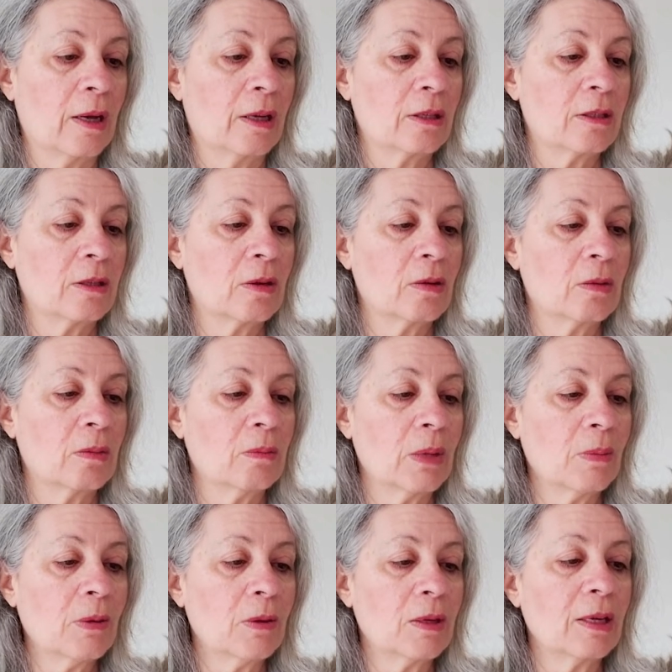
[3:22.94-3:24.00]
So
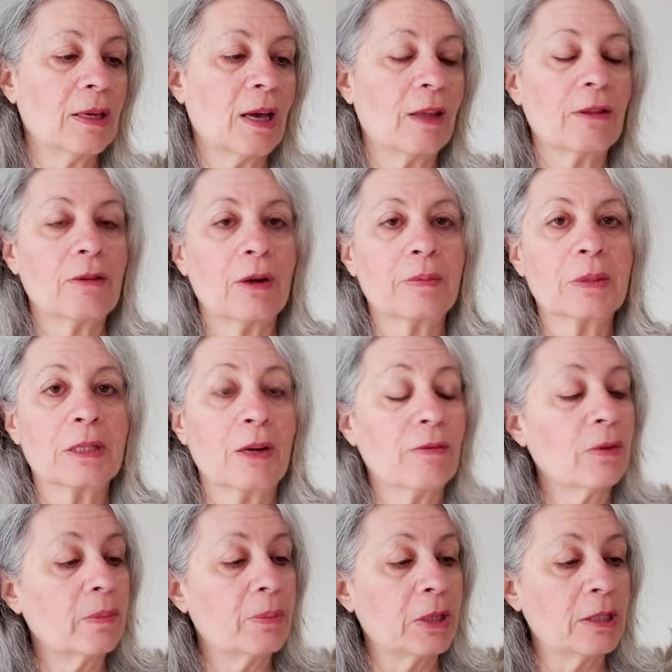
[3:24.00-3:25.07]
maybe you can gather up
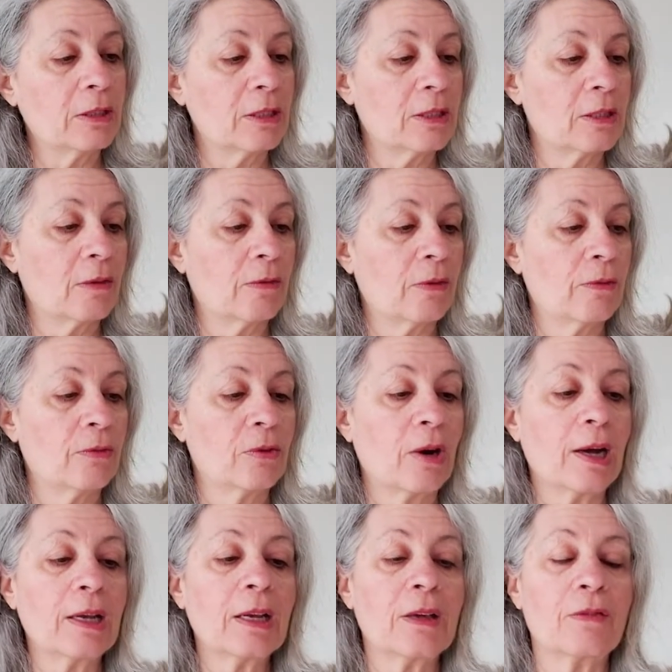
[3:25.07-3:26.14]
several pieces of a
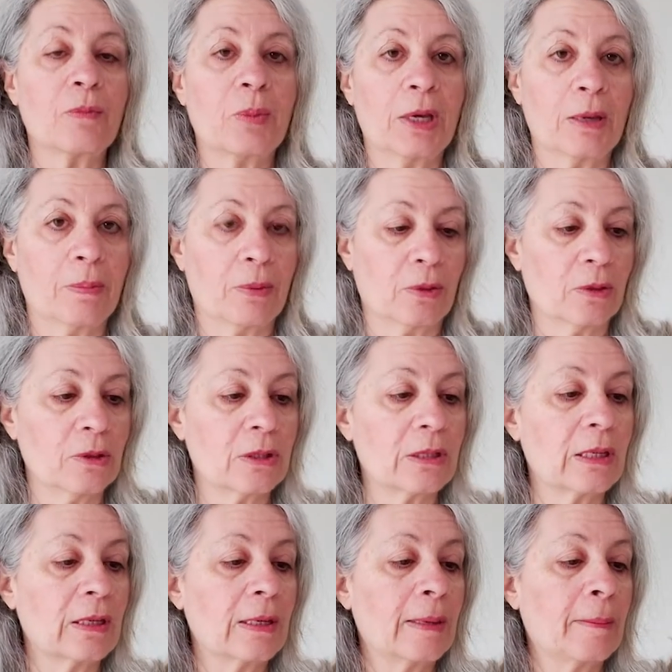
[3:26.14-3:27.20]
variety of papers.